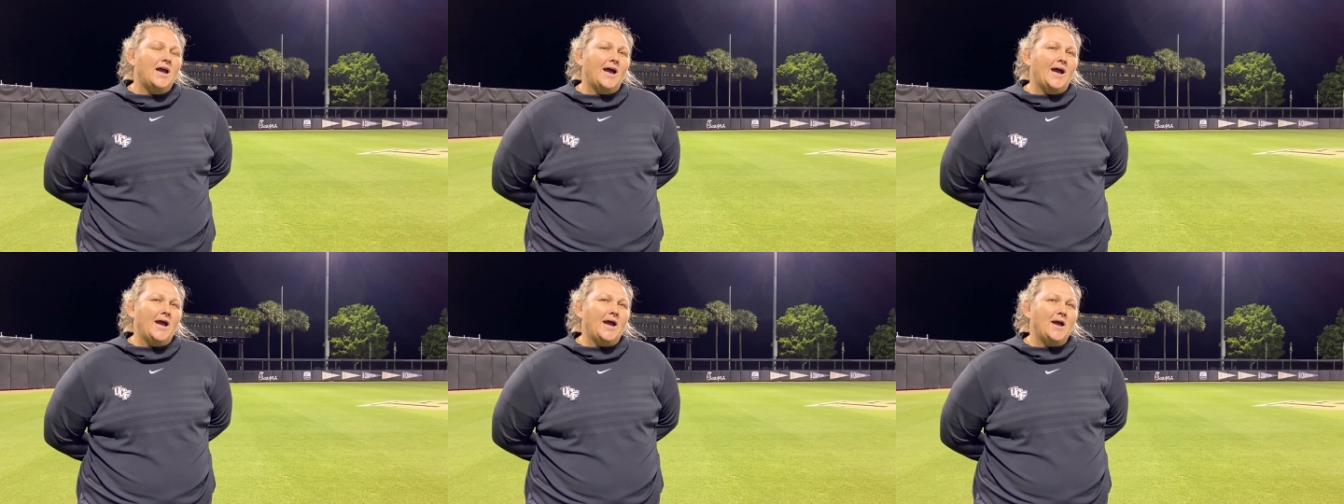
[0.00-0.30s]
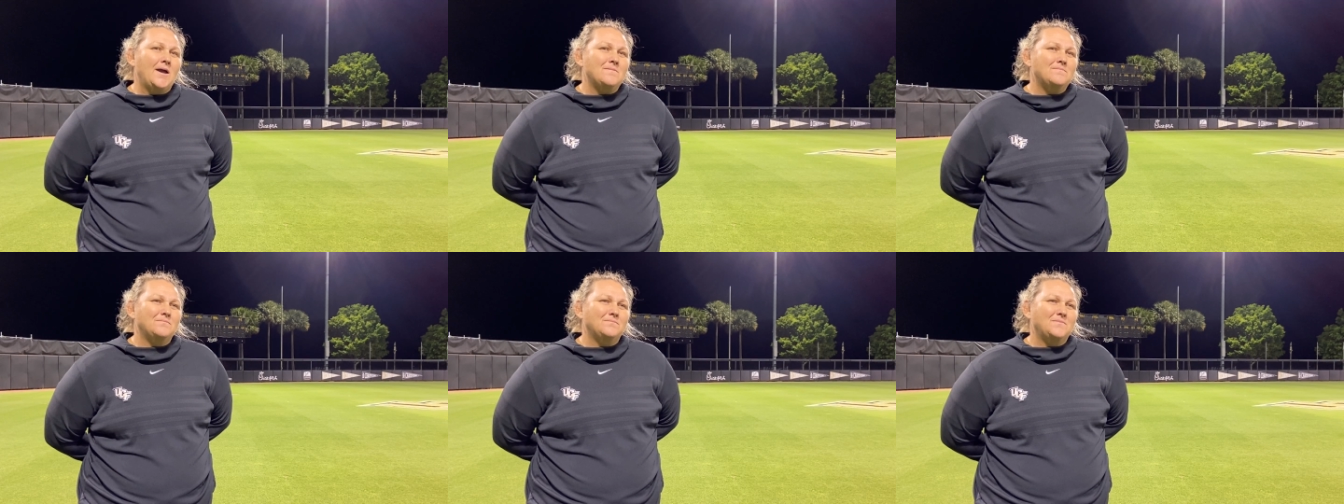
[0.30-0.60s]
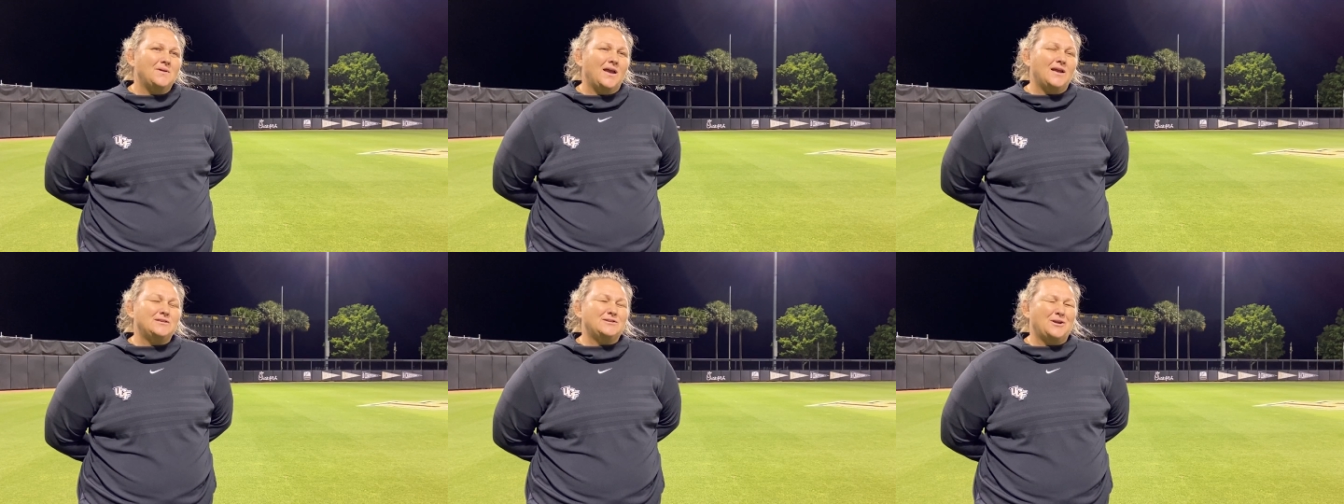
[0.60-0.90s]

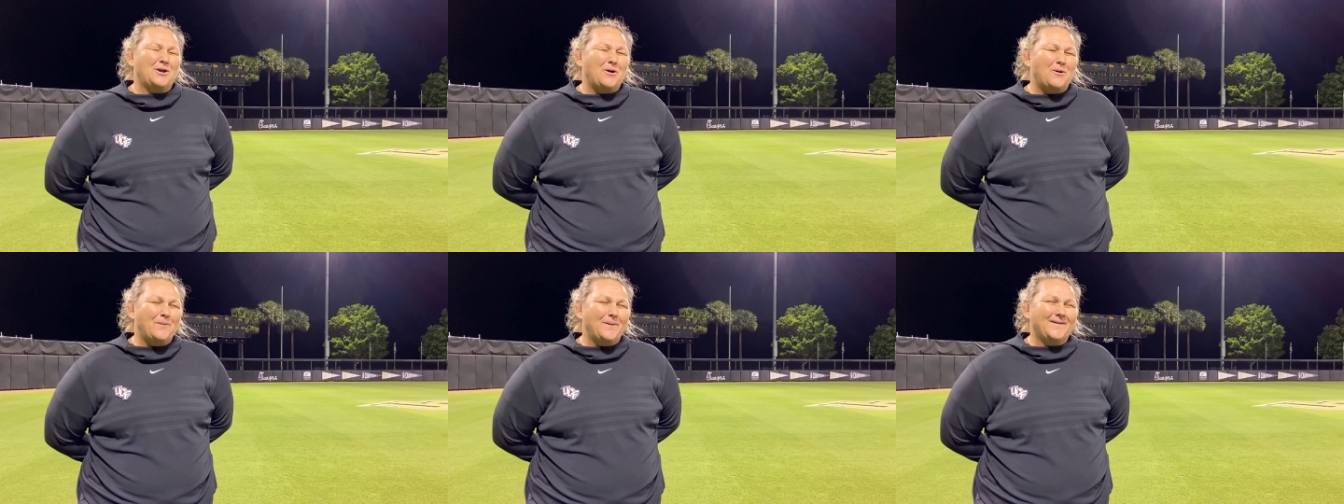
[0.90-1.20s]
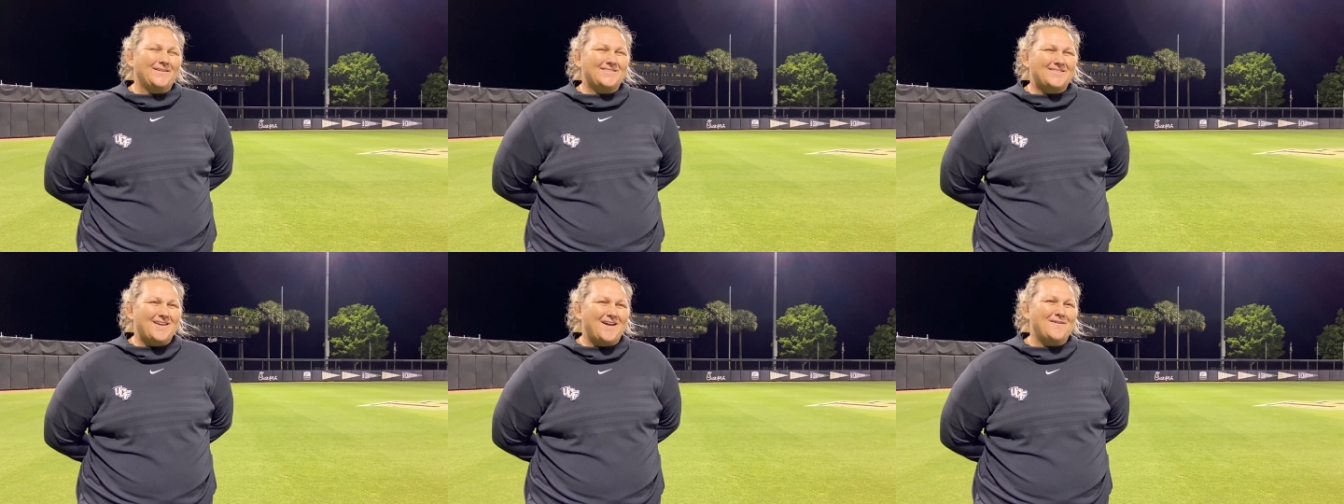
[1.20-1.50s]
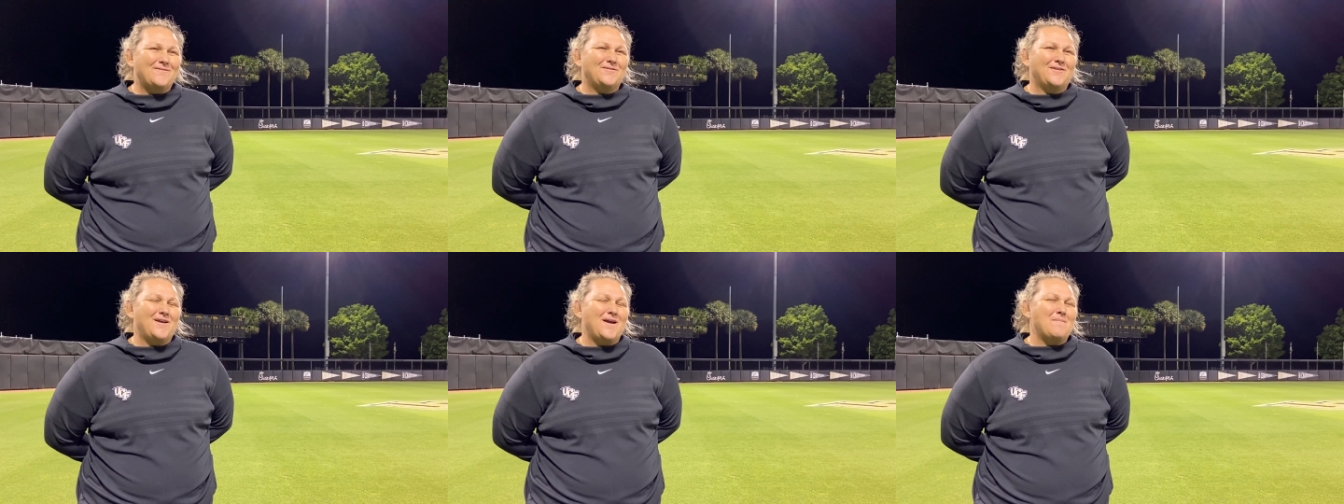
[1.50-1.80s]
um, it's always
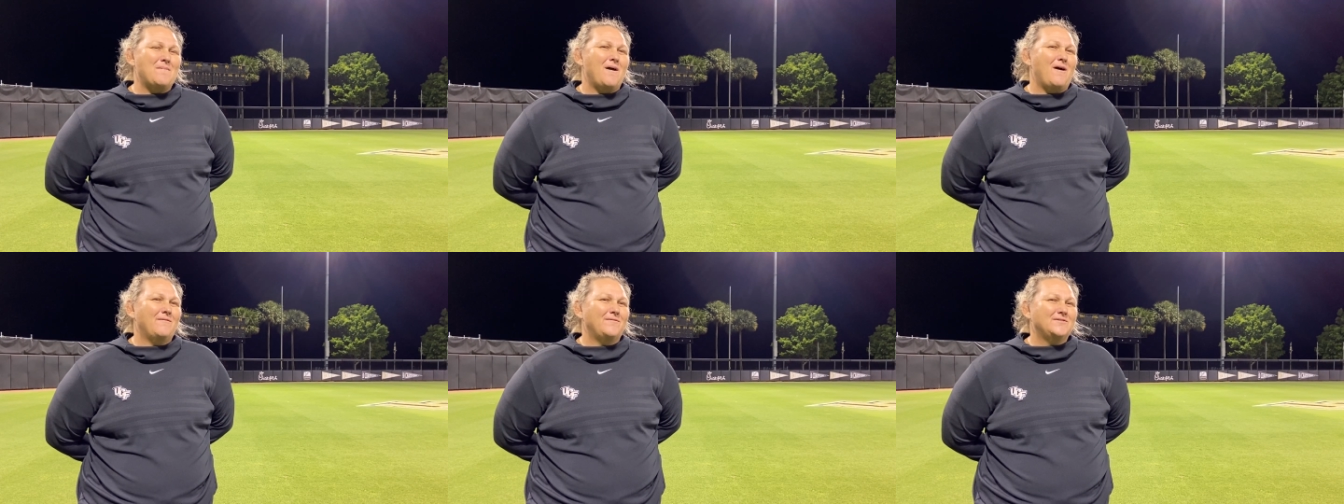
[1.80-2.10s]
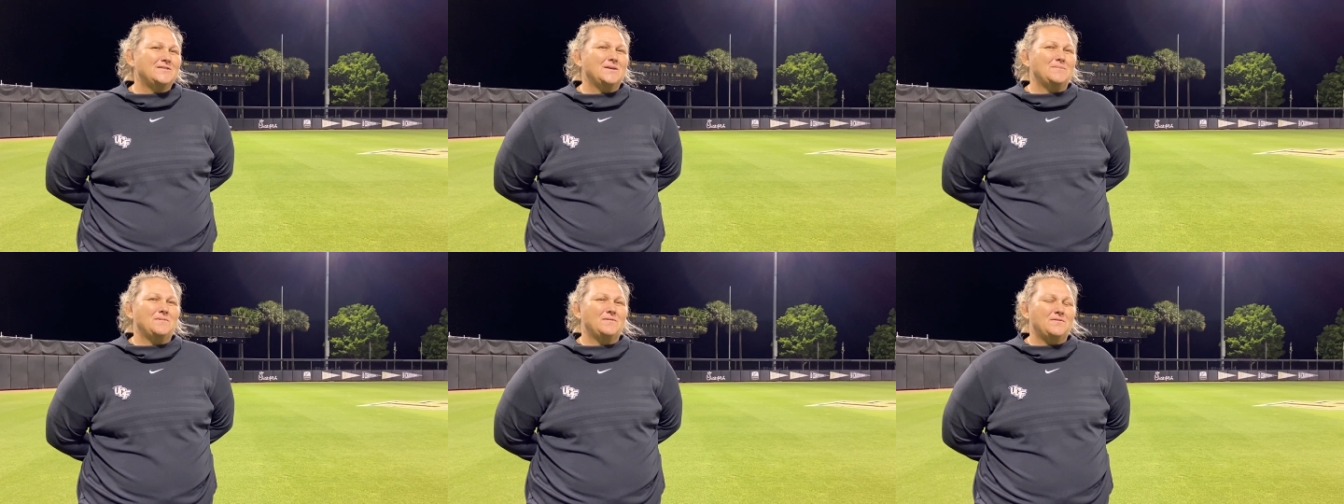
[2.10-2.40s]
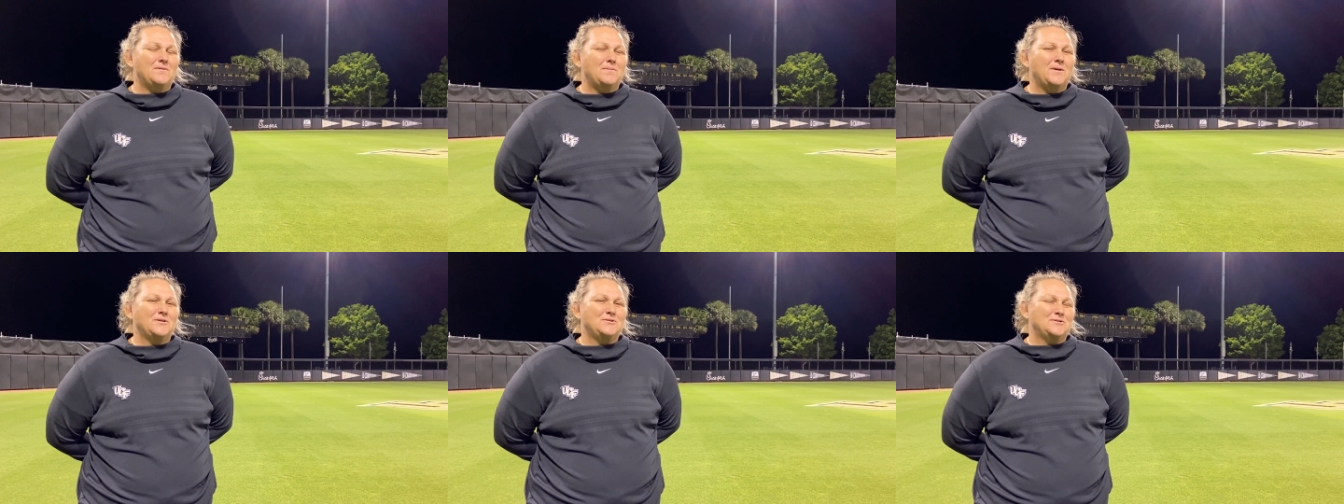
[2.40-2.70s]
tough to come off some
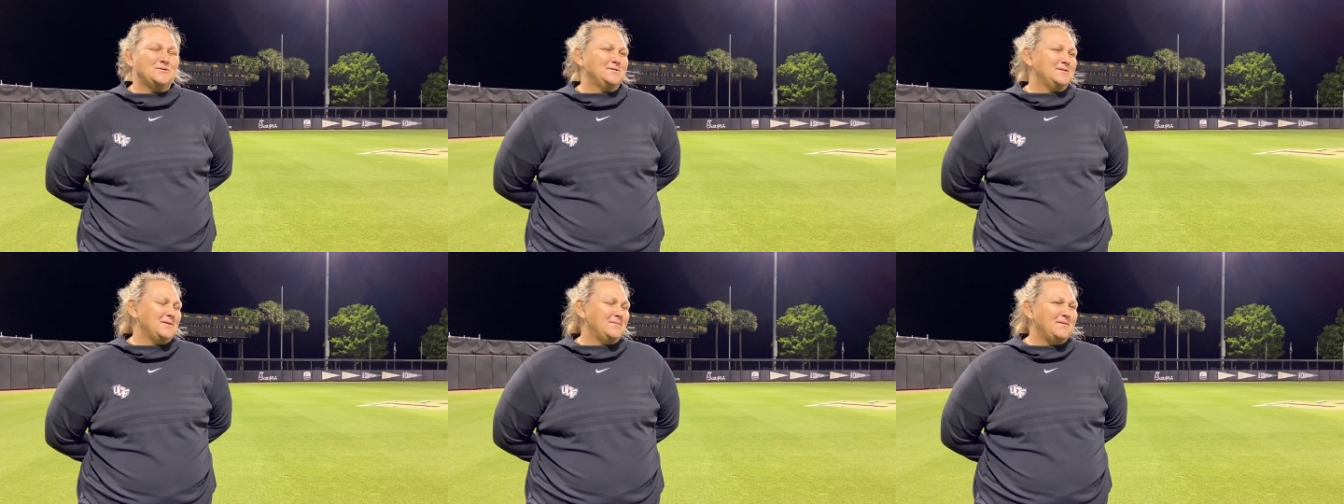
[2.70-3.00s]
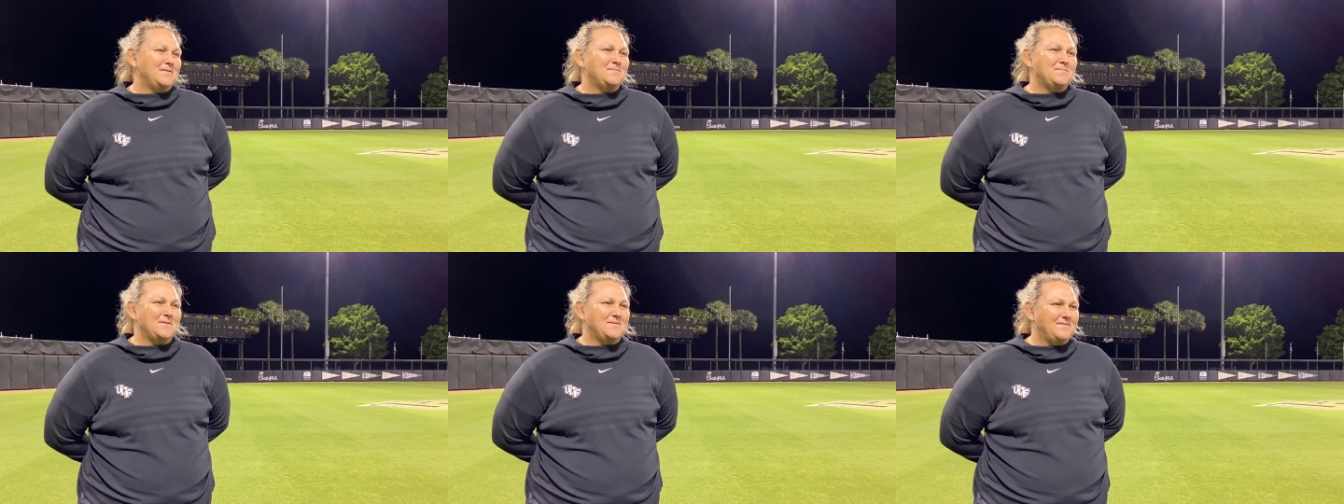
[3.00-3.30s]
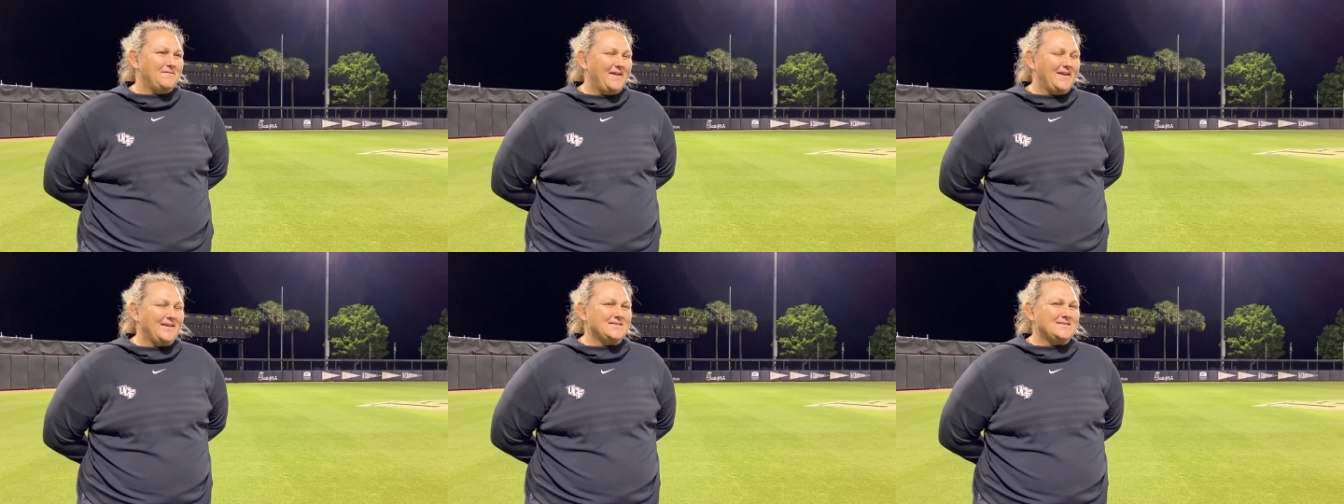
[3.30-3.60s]
of the pitchers that we've
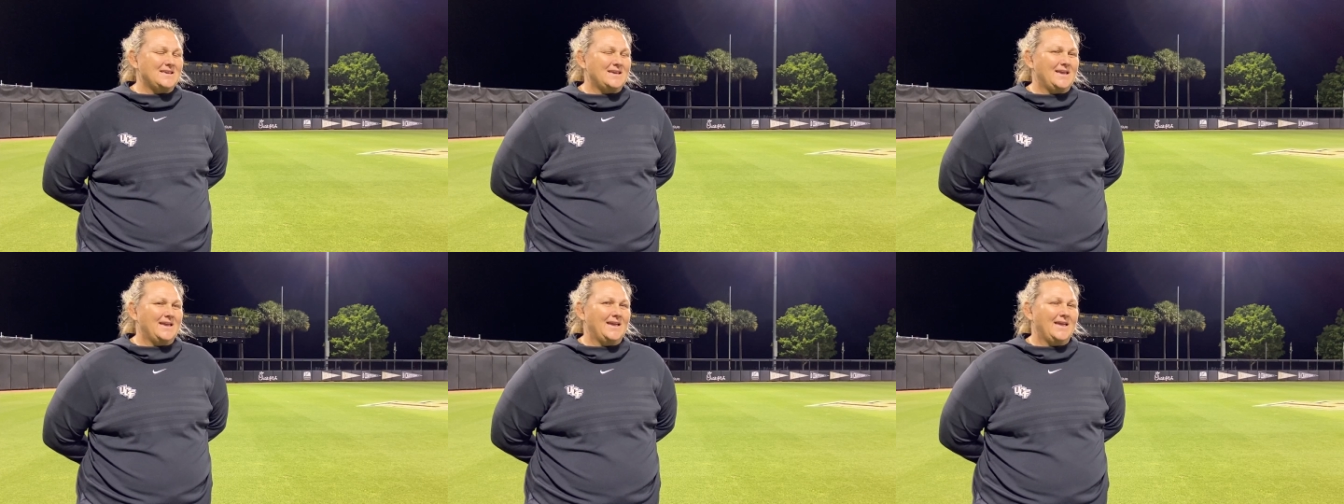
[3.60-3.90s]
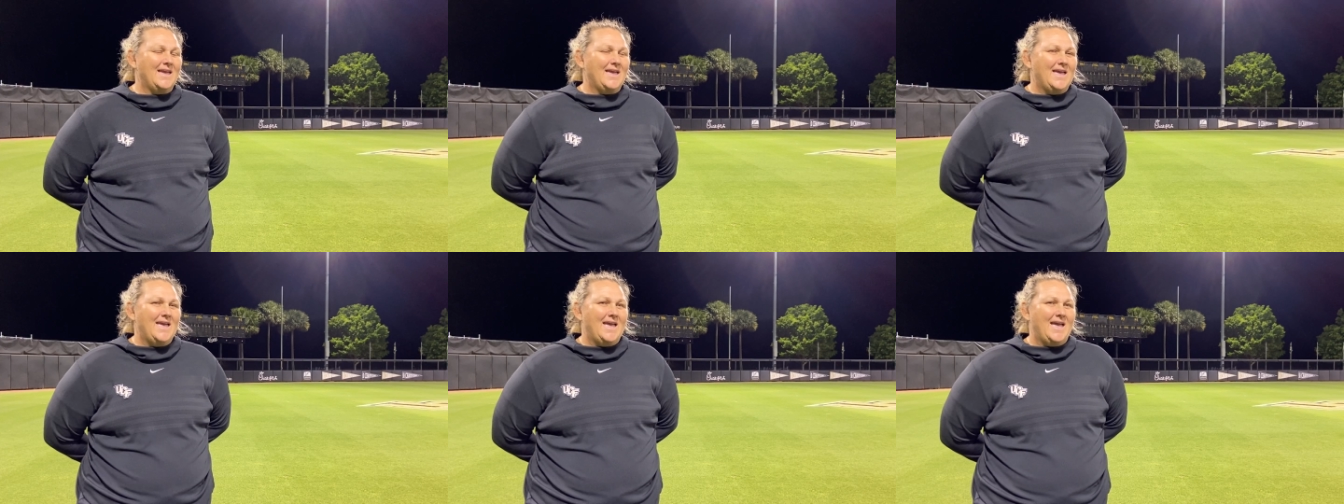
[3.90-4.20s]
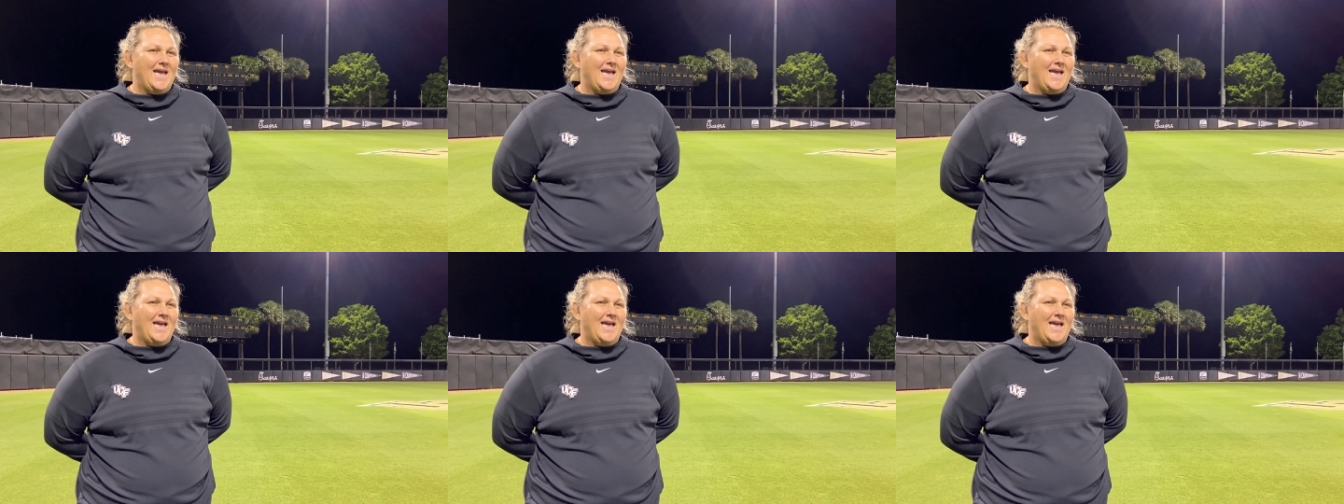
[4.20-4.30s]
been facing